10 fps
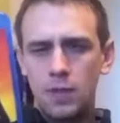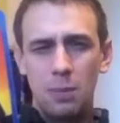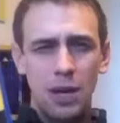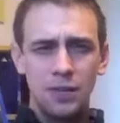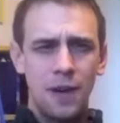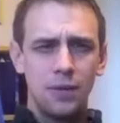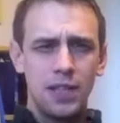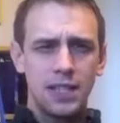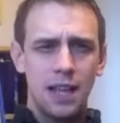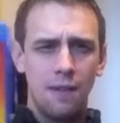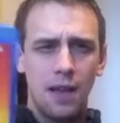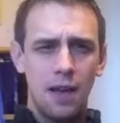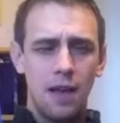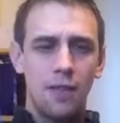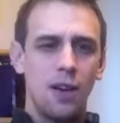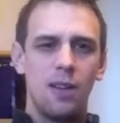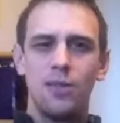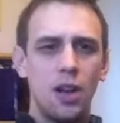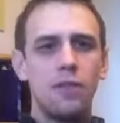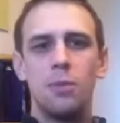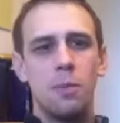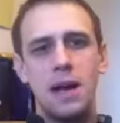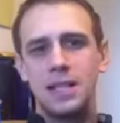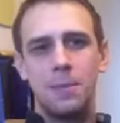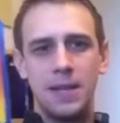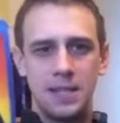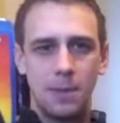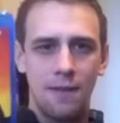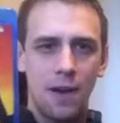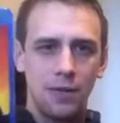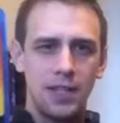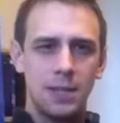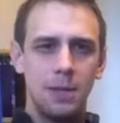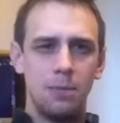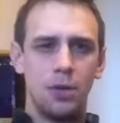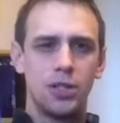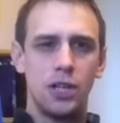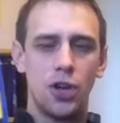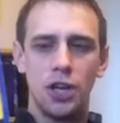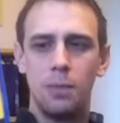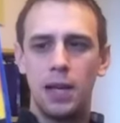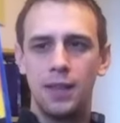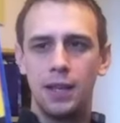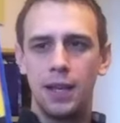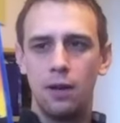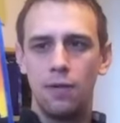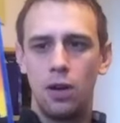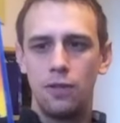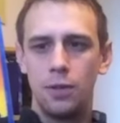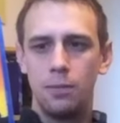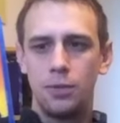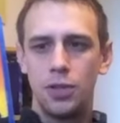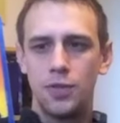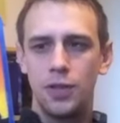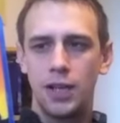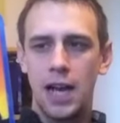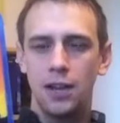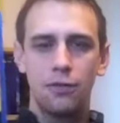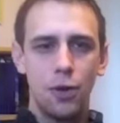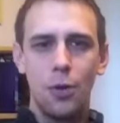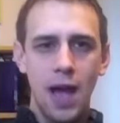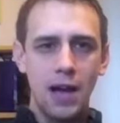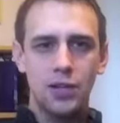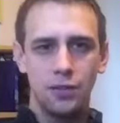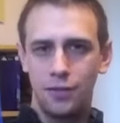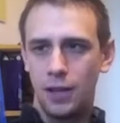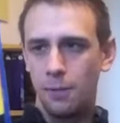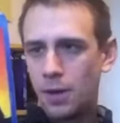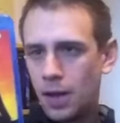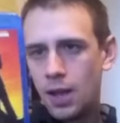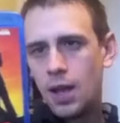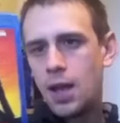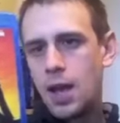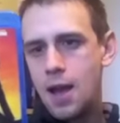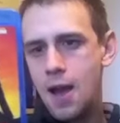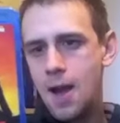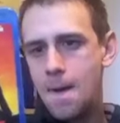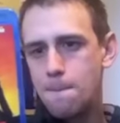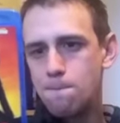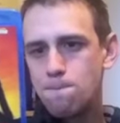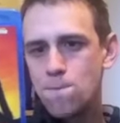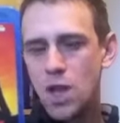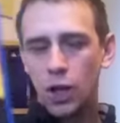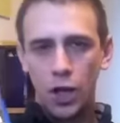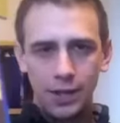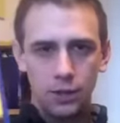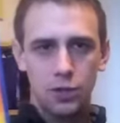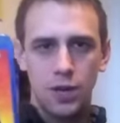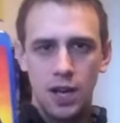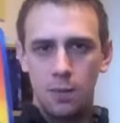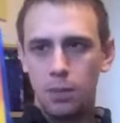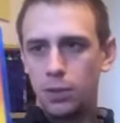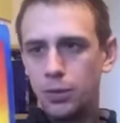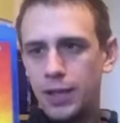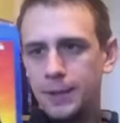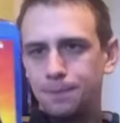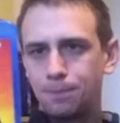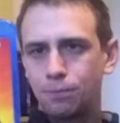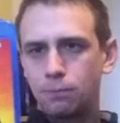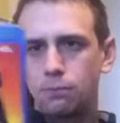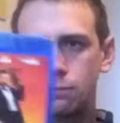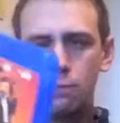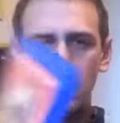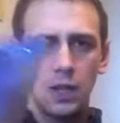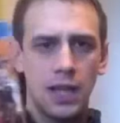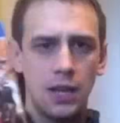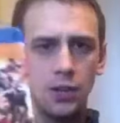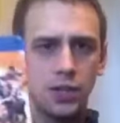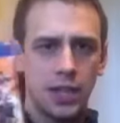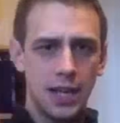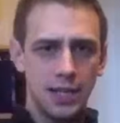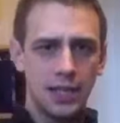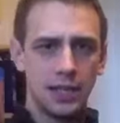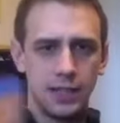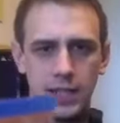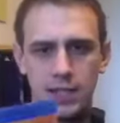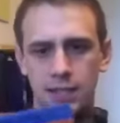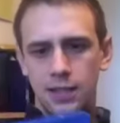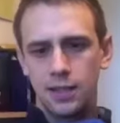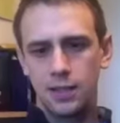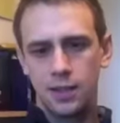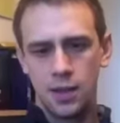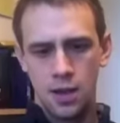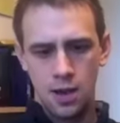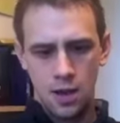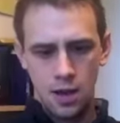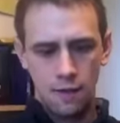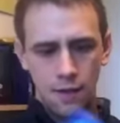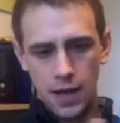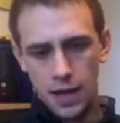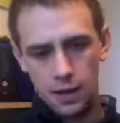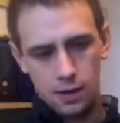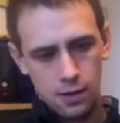But I just found this, I thought none of them were masterpieces, but I found this to be the most enjoyable, I think, out of all of them, just for a kind of throwaway action film. I heard it looks great on Blu-ray. Again, just a kind of single disc affair.